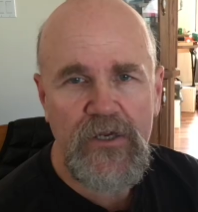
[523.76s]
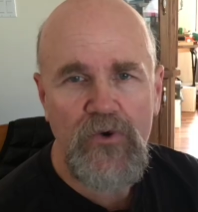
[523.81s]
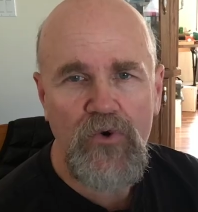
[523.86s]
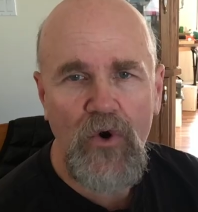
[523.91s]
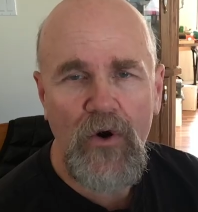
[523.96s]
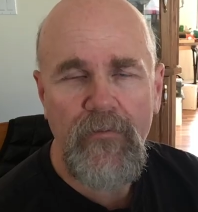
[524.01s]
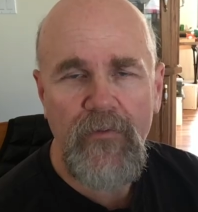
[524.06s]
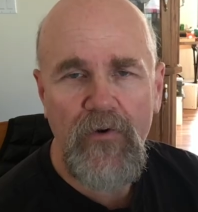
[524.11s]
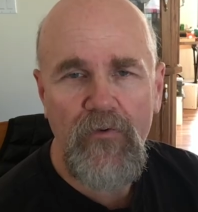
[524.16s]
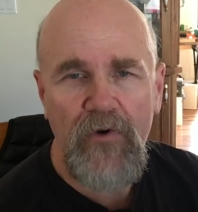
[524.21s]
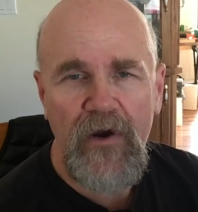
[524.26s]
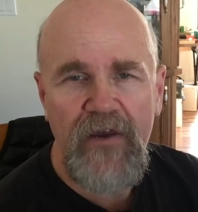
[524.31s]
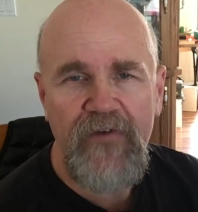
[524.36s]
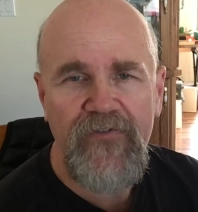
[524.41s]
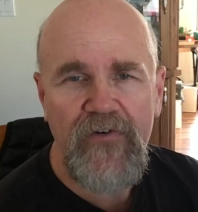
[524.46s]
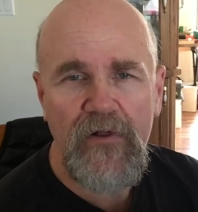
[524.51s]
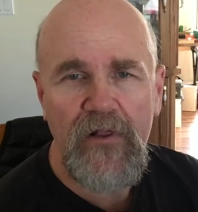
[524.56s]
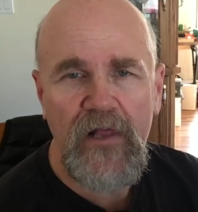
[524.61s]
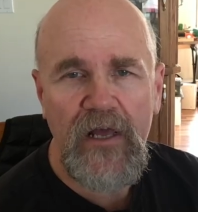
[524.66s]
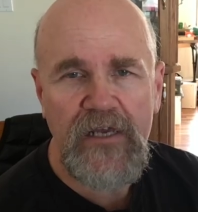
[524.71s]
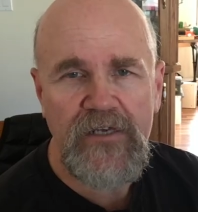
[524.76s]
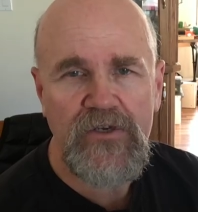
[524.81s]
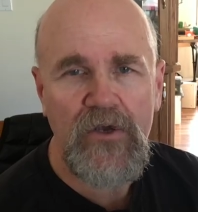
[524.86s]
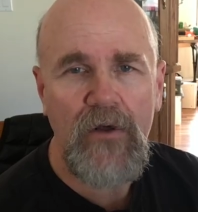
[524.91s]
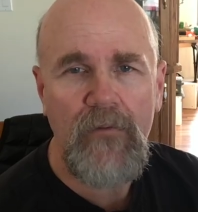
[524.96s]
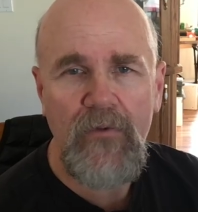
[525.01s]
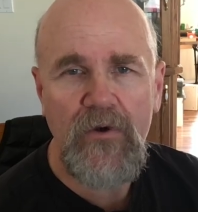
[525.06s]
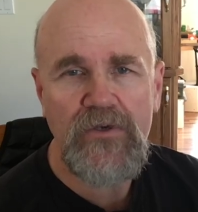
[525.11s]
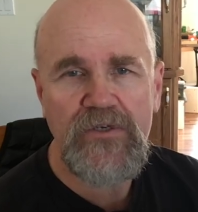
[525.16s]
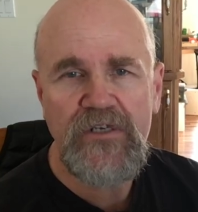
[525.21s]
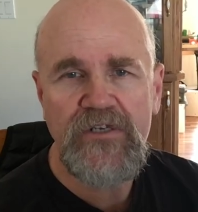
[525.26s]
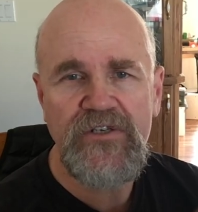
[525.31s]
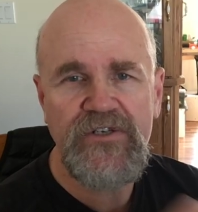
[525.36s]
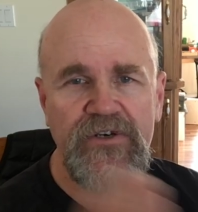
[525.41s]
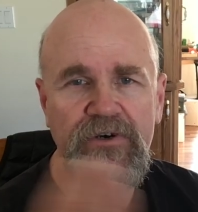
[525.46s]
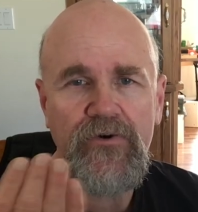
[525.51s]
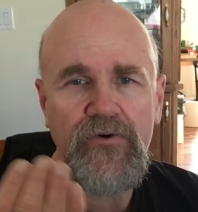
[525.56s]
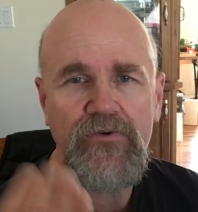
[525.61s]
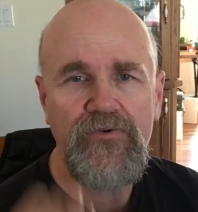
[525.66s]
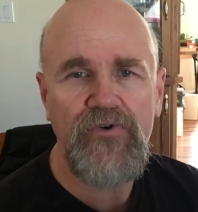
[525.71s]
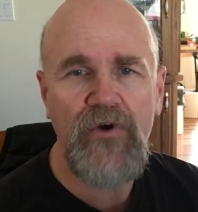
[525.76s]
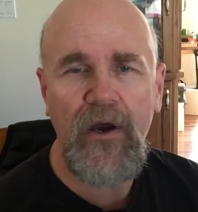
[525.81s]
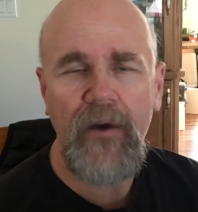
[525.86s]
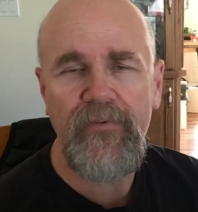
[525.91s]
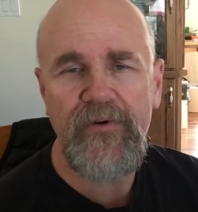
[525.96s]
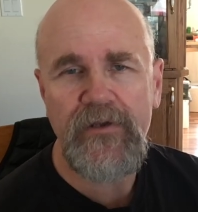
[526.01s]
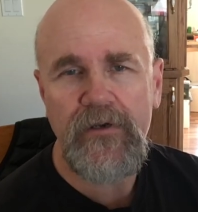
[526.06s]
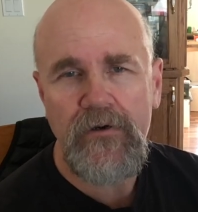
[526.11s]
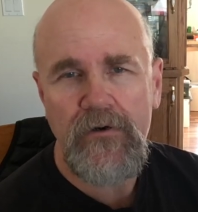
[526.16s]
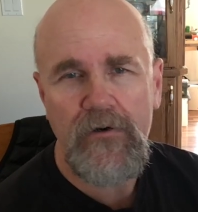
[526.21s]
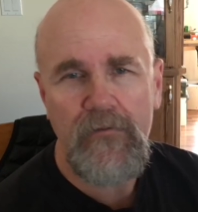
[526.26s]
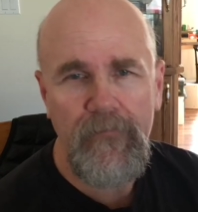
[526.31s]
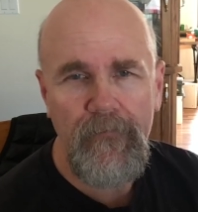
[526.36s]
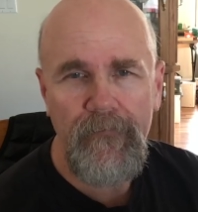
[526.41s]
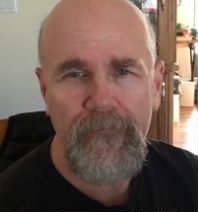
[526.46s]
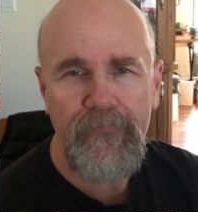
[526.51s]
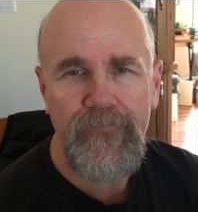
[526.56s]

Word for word: Norma rifle, has almost zero at comb.